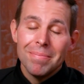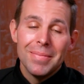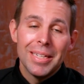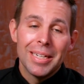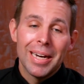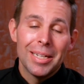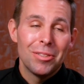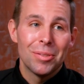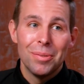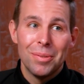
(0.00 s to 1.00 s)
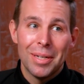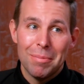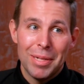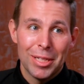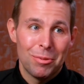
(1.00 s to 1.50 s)
In high school,
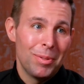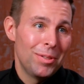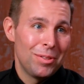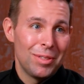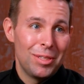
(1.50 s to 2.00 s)
I'd been exposed to the